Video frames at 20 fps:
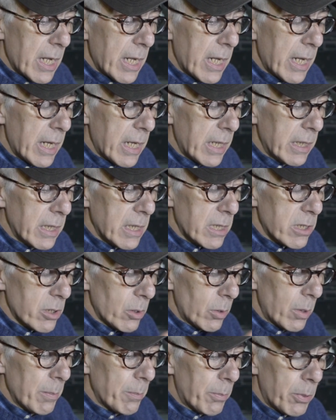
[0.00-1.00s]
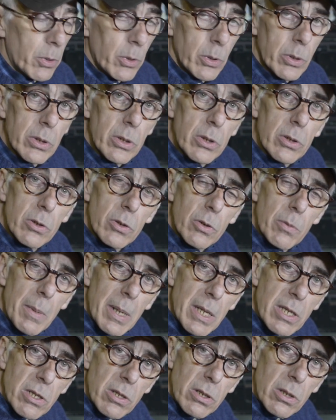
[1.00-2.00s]
And it's so important to
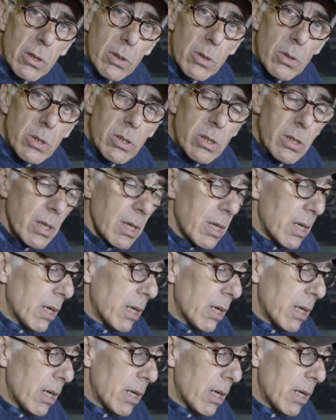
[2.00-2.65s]
measure those